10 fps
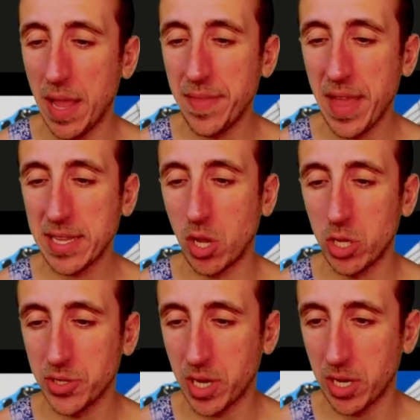and that's
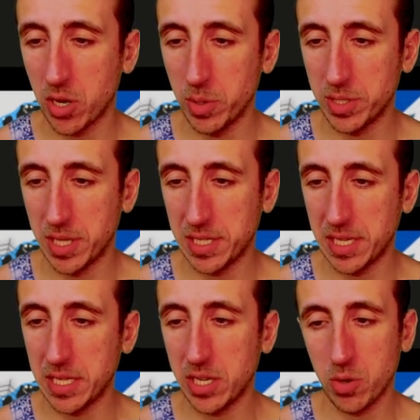also gonna go into the
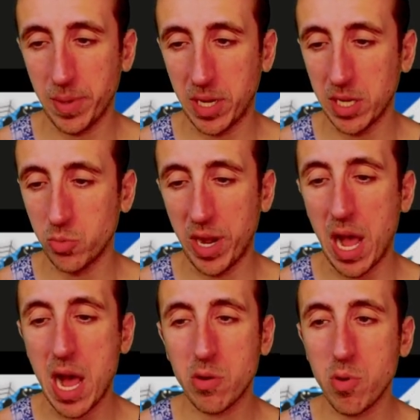C tier because when
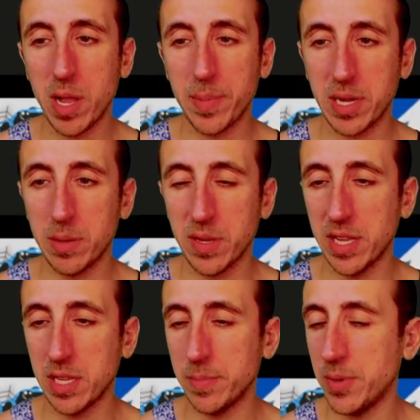Aqua Ball becomes
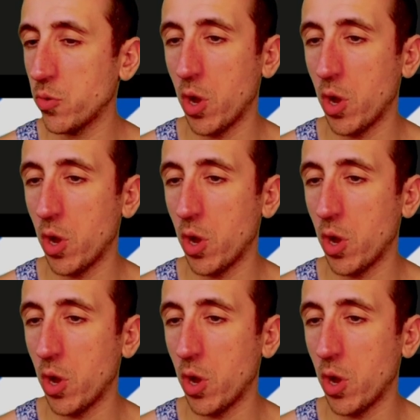available,